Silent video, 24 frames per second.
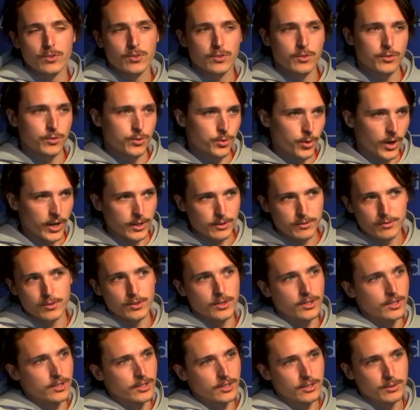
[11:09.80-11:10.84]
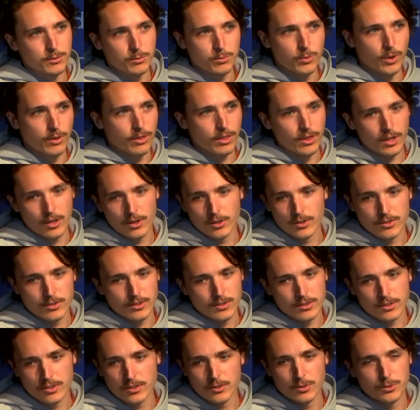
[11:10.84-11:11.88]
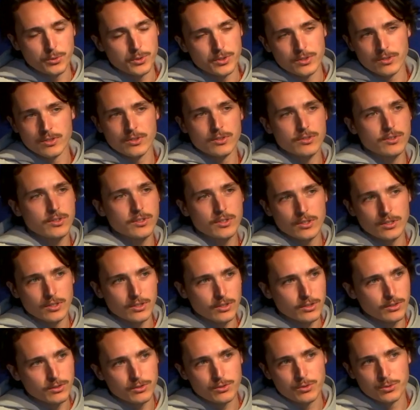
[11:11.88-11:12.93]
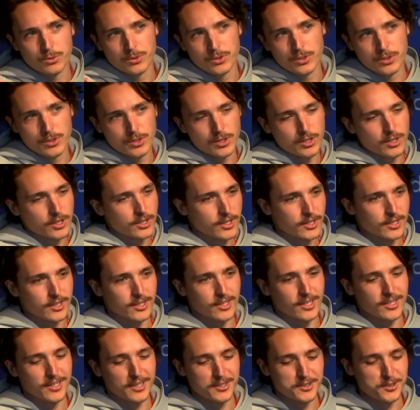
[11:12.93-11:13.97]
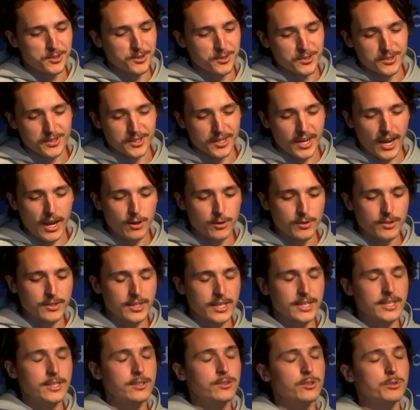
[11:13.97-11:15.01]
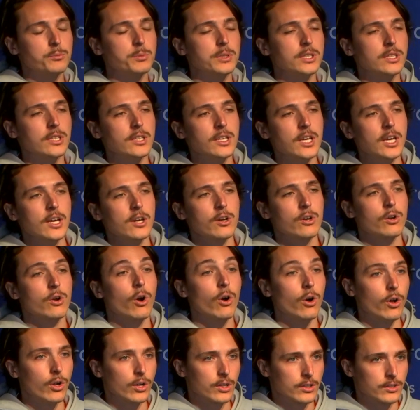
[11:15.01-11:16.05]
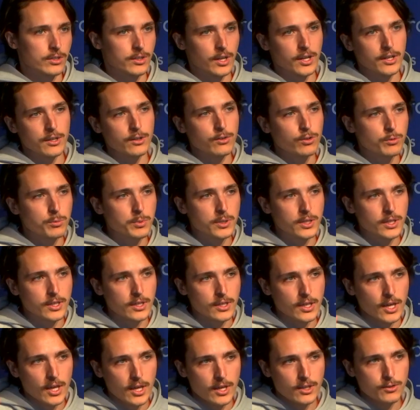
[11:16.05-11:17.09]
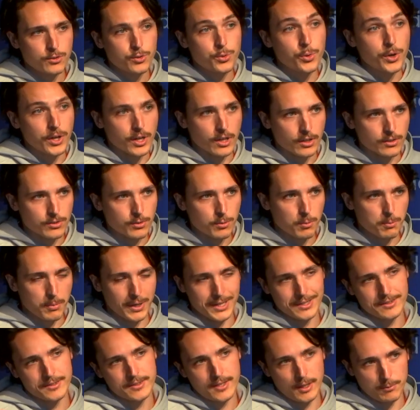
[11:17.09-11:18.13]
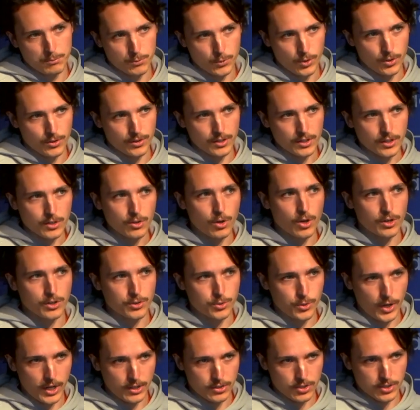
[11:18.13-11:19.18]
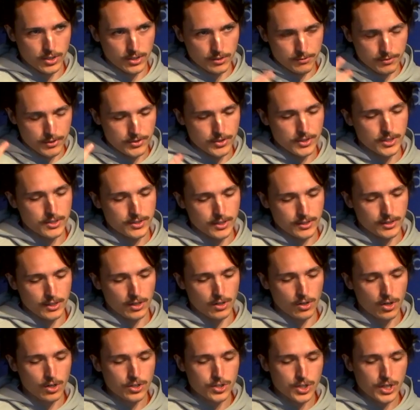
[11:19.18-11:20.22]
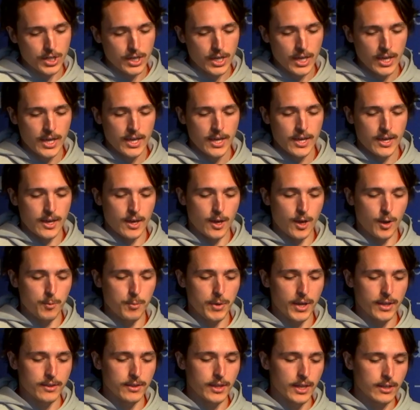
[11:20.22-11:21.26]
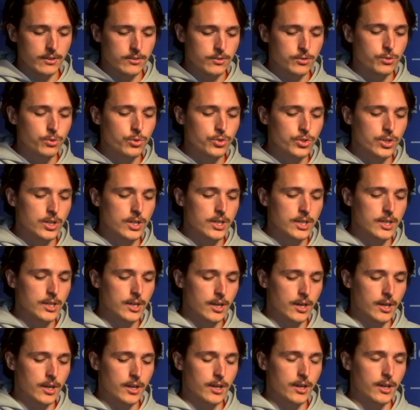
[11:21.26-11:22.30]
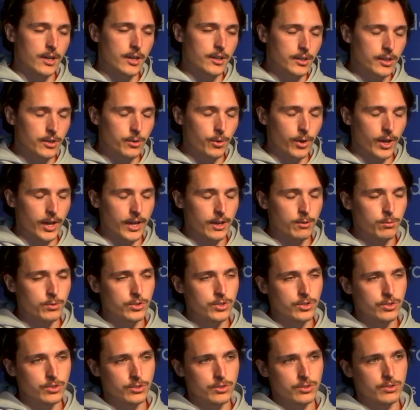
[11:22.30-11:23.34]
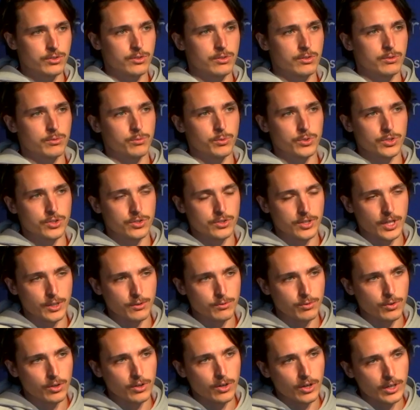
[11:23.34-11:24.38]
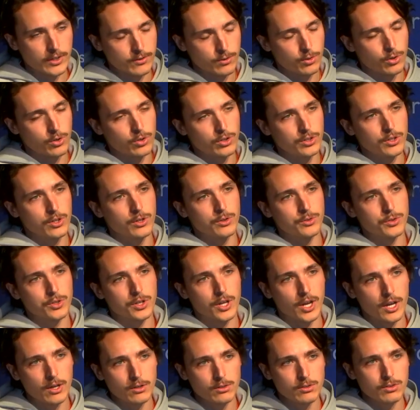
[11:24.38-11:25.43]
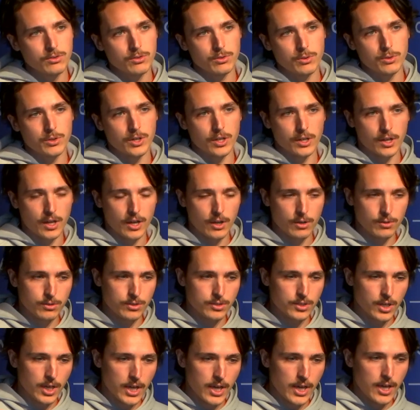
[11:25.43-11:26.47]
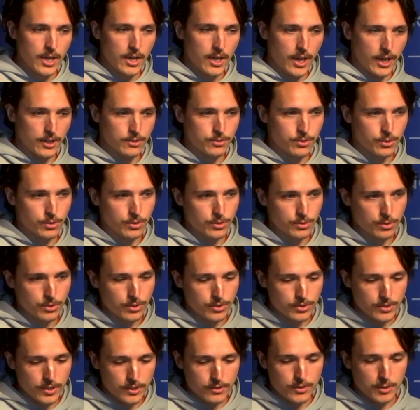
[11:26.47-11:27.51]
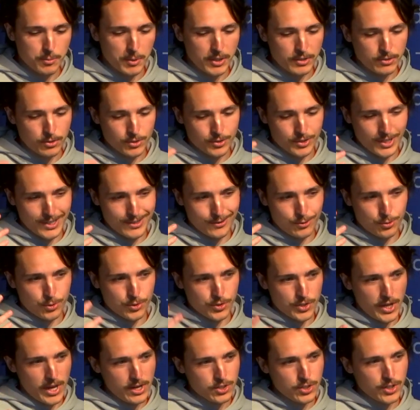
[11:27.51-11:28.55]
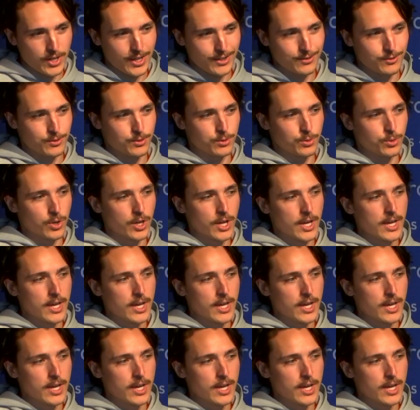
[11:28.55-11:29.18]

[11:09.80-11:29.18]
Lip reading: transfer 1,000 USDC to your account. They need to be called. They need to be triggered by someone in order to actually facilitate that logic. And that's usually an EOA, which stands for externally owned account. So an account external to the system has to send a transaction, has to